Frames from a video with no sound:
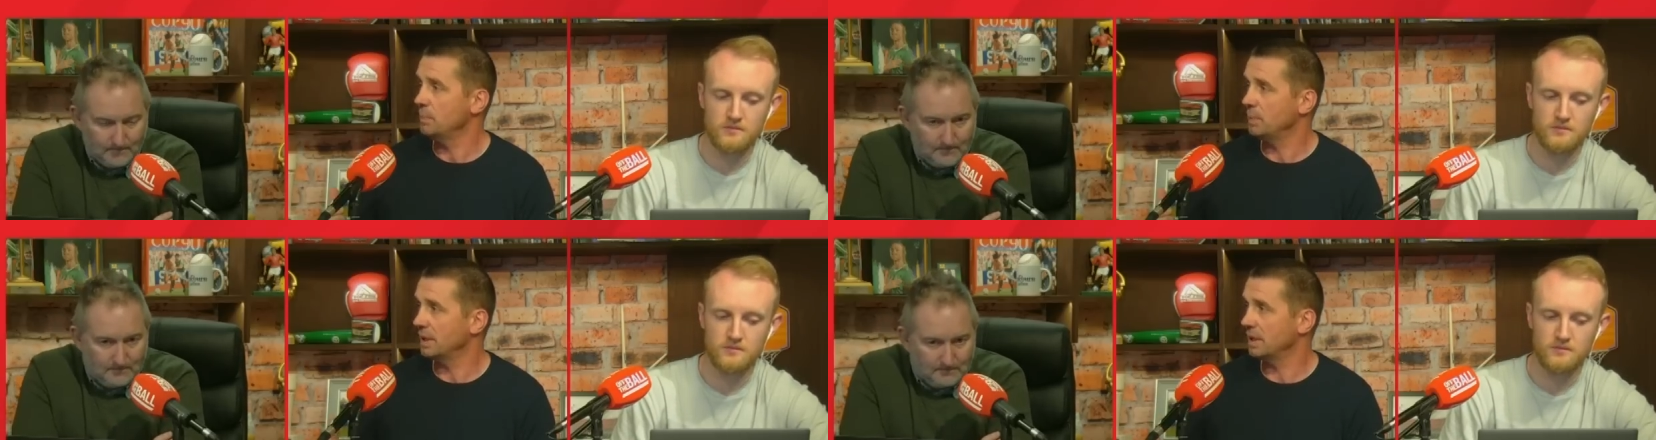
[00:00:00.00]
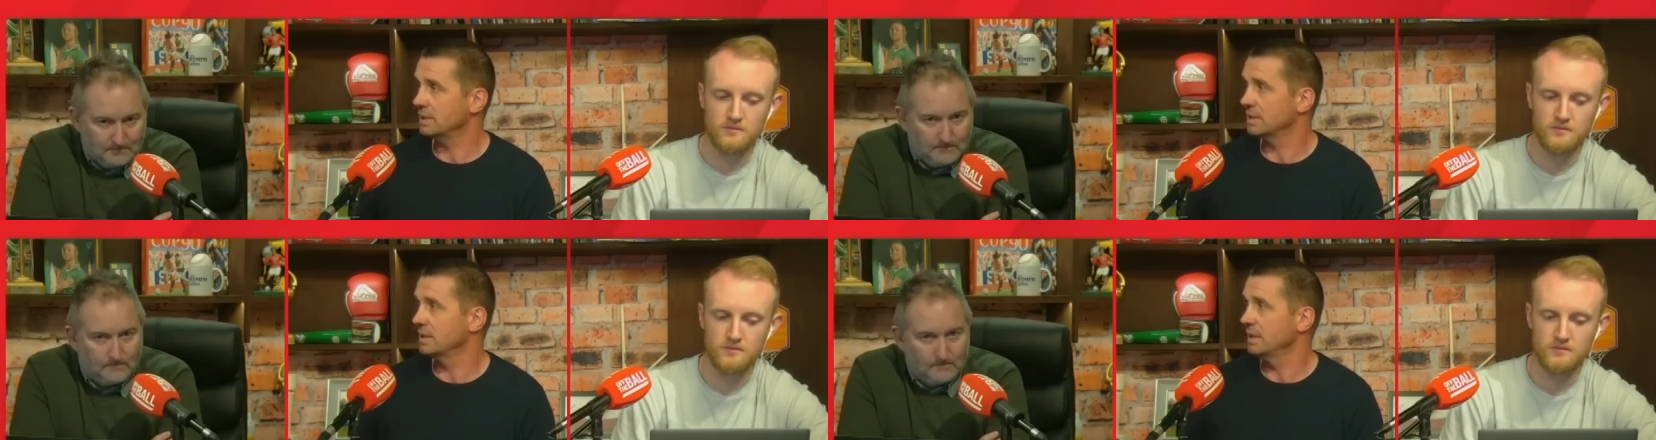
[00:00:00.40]

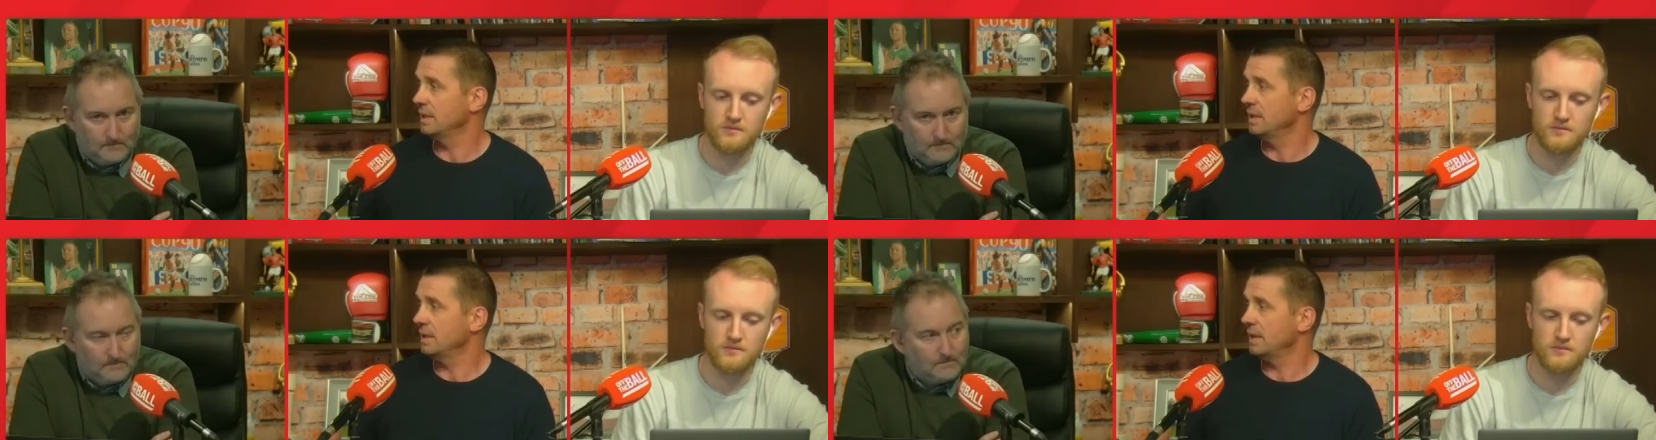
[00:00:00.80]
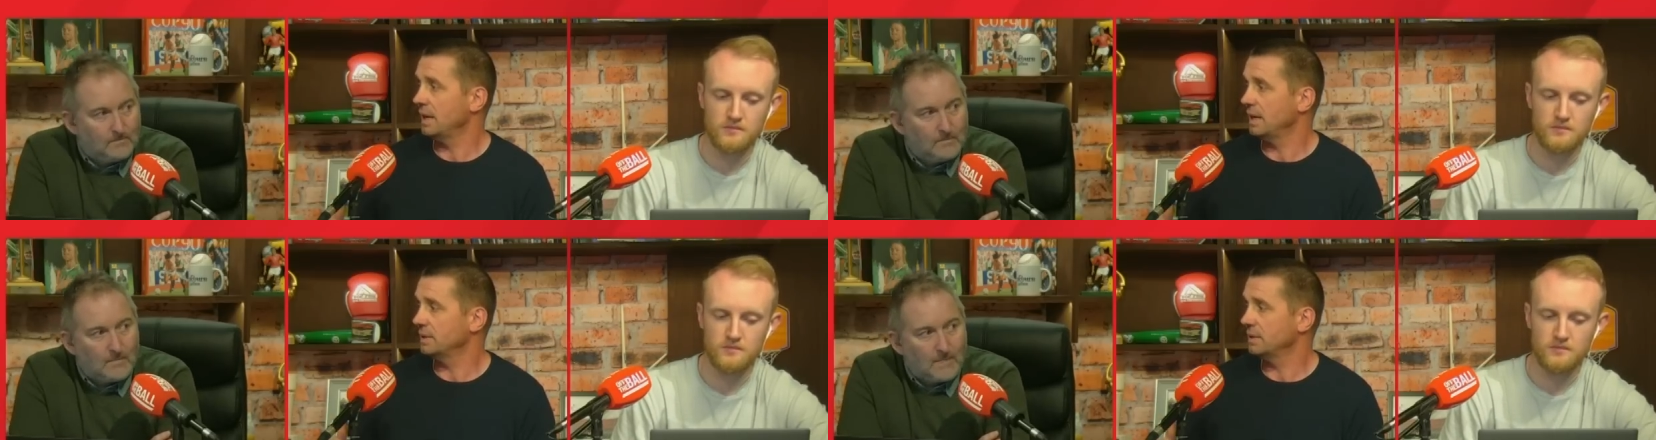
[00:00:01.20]
Speaker 1: because
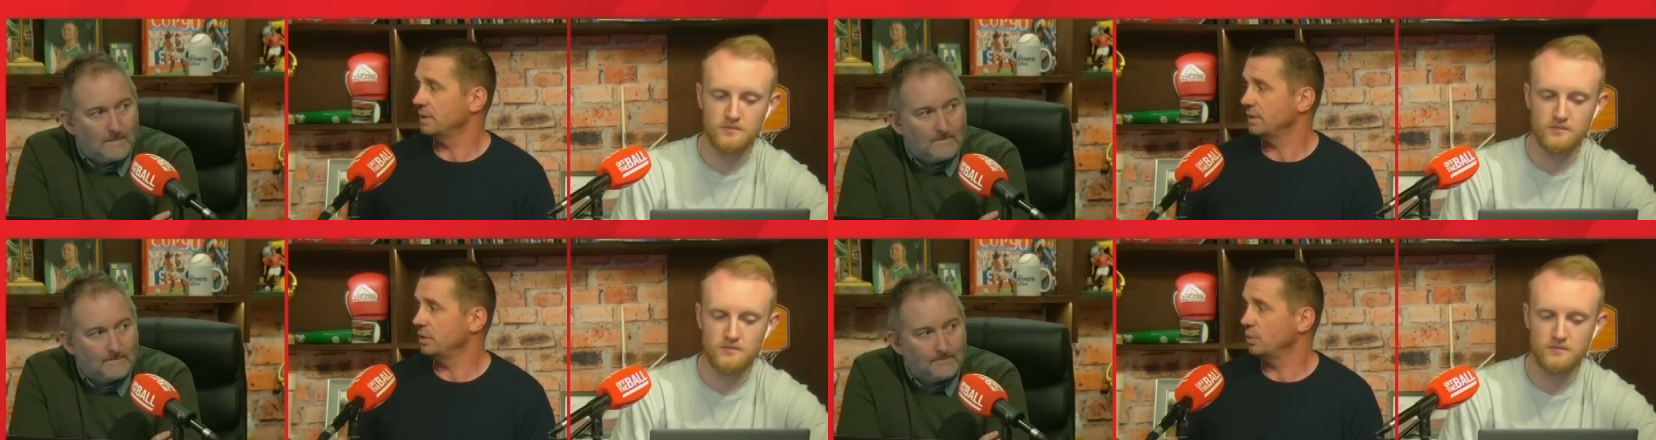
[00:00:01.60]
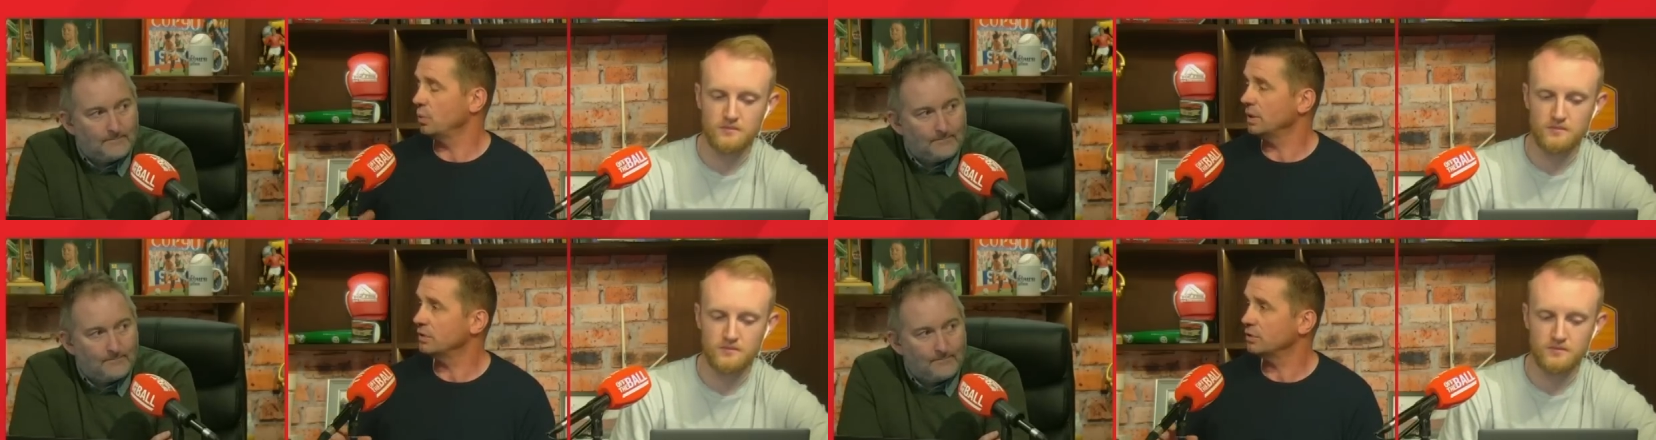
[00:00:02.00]
you want to